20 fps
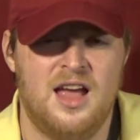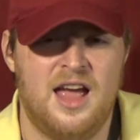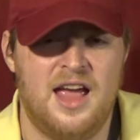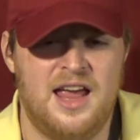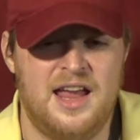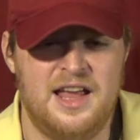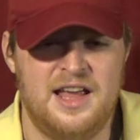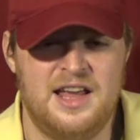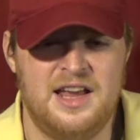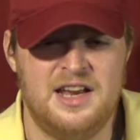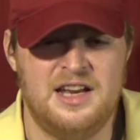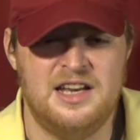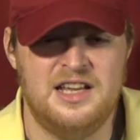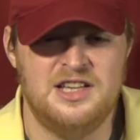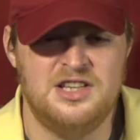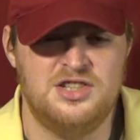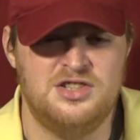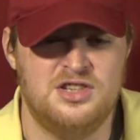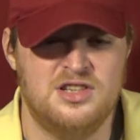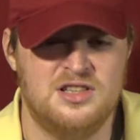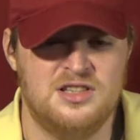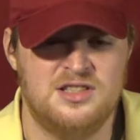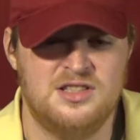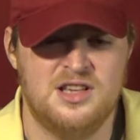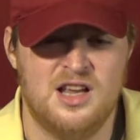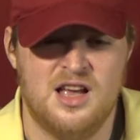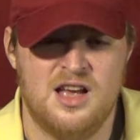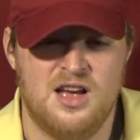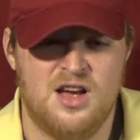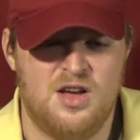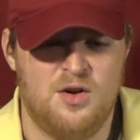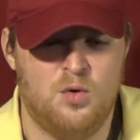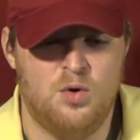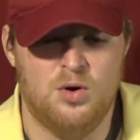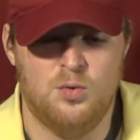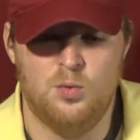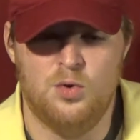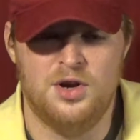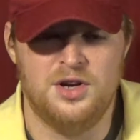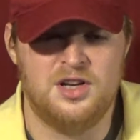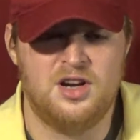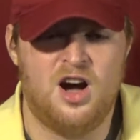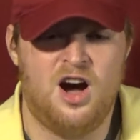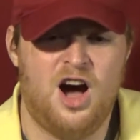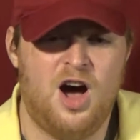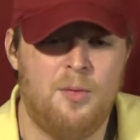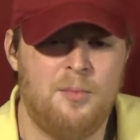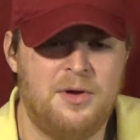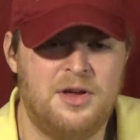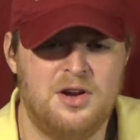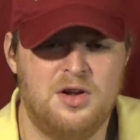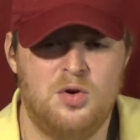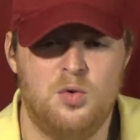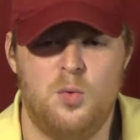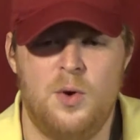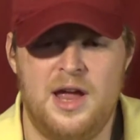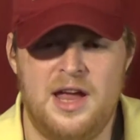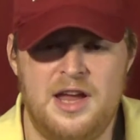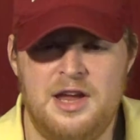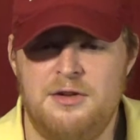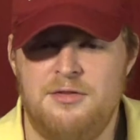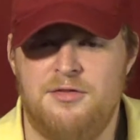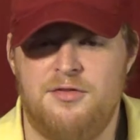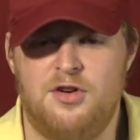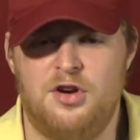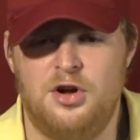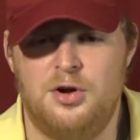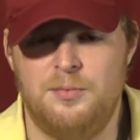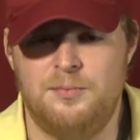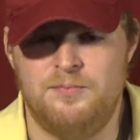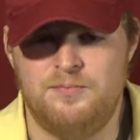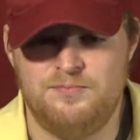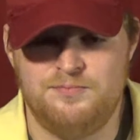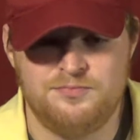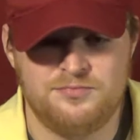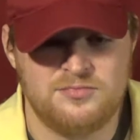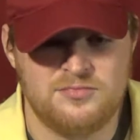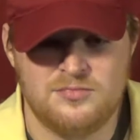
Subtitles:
and it's just one comment away from